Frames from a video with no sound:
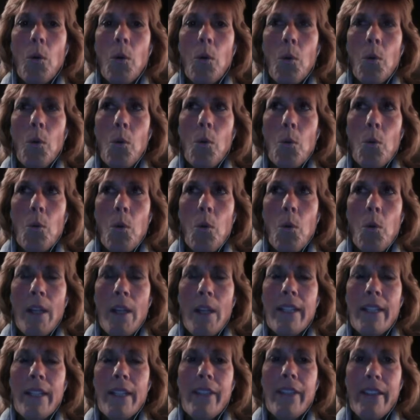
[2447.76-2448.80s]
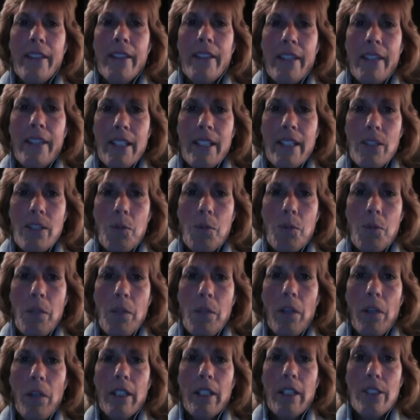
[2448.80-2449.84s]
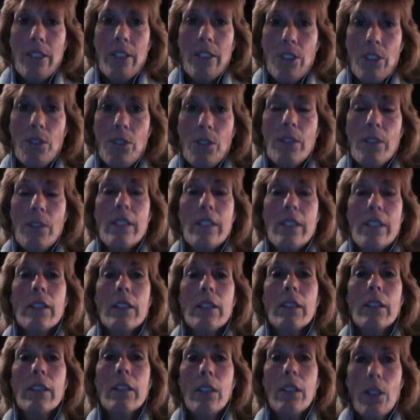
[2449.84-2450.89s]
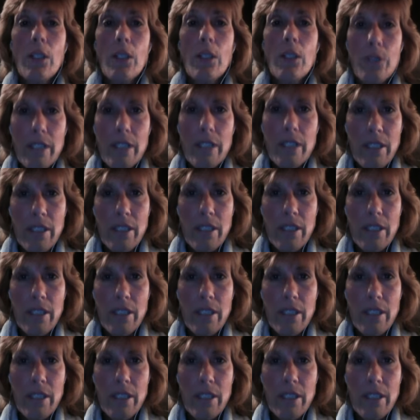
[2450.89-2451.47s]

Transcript: one of the things we want to do is close these